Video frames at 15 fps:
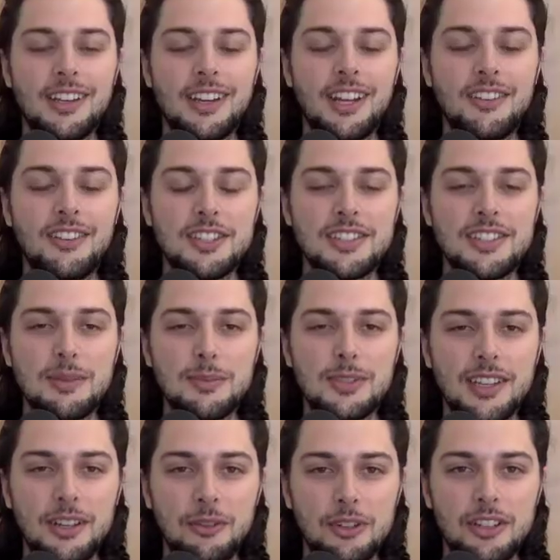It kind of just
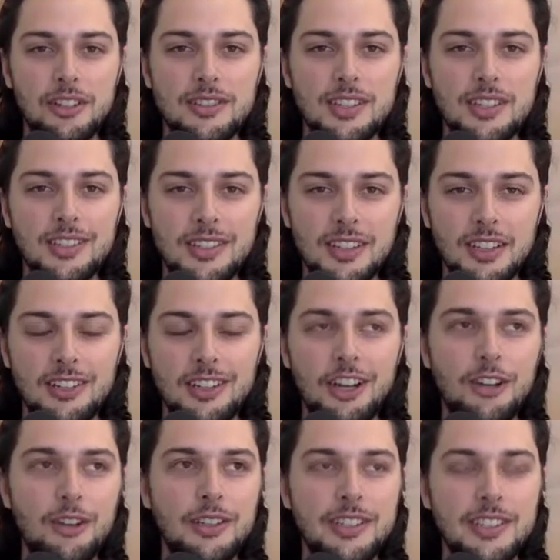seems like one of those things that,
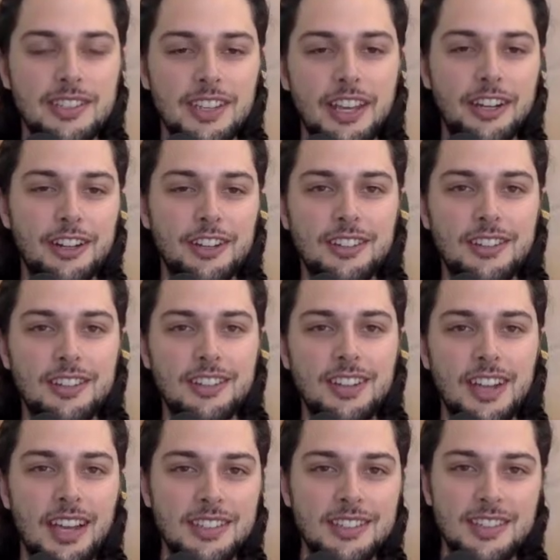oh, a designer
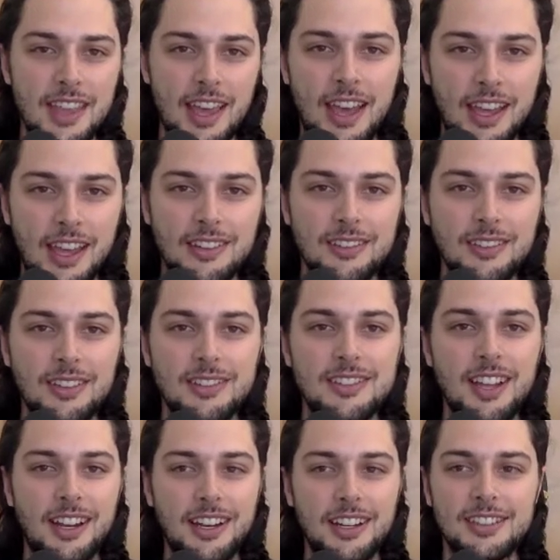does that.
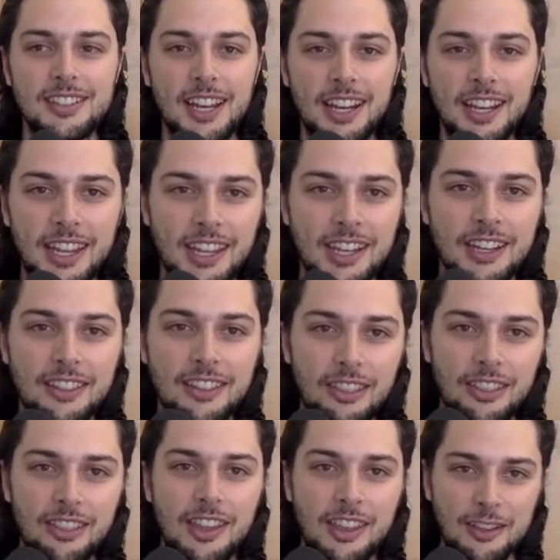It's not a dedicated
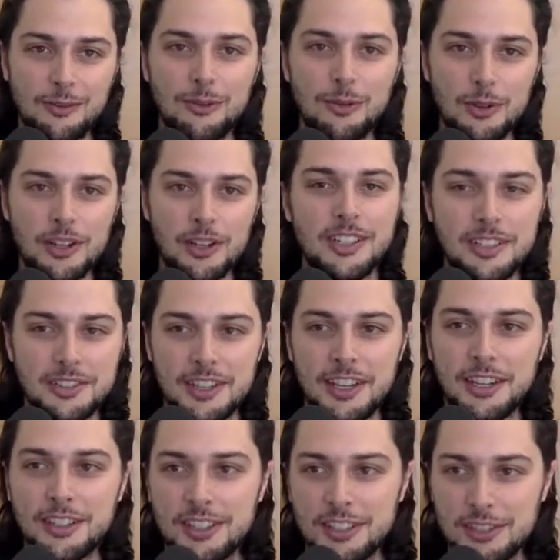thing for a
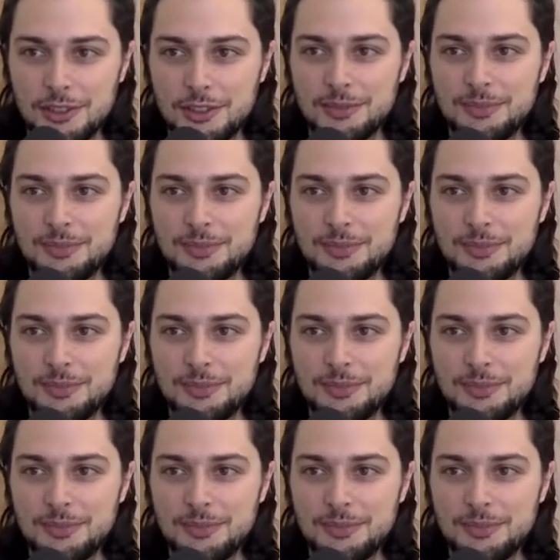designer to do.